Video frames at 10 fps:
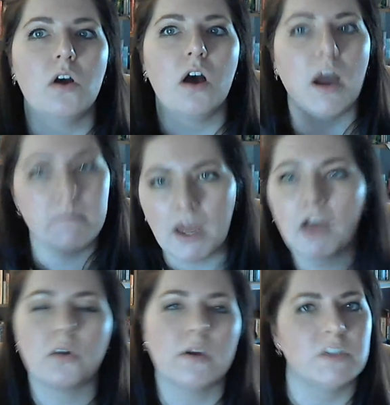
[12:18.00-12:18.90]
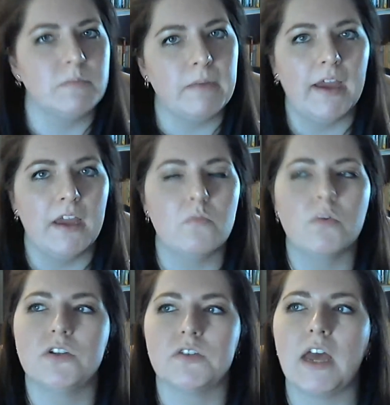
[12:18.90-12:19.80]
I'm not going to buy it,
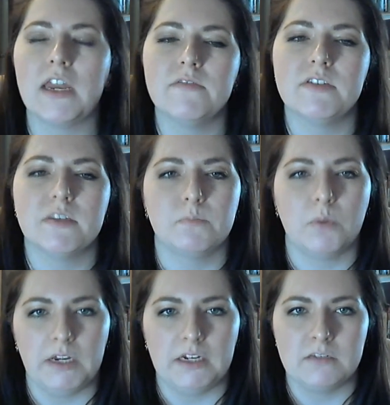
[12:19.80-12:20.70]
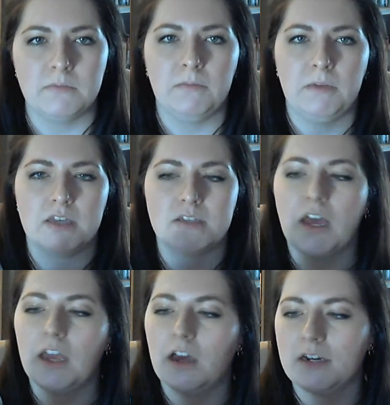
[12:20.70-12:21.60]
which is kind of disappointing to me because
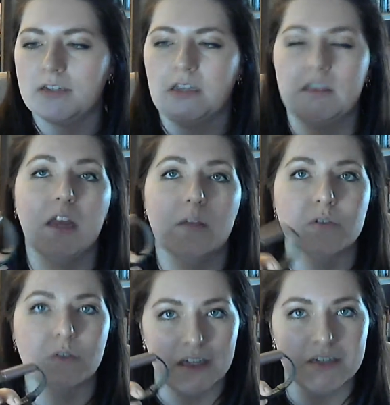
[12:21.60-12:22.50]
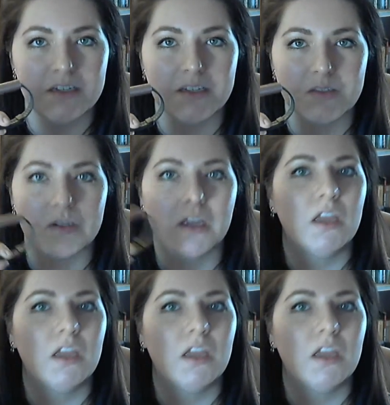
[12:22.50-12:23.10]
I honestly thought I was going into this